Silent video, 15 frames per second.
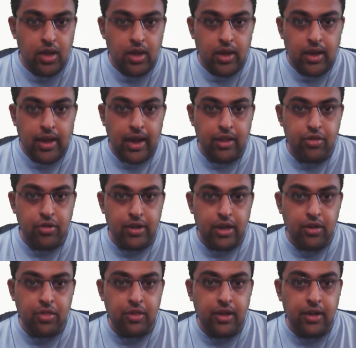as you
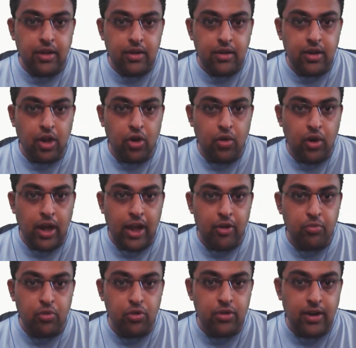can see, now I have
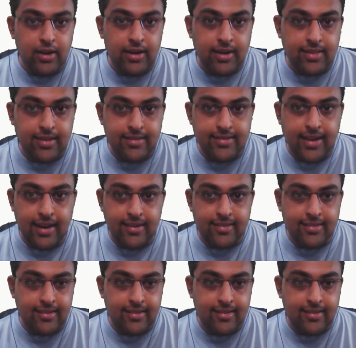moved under the site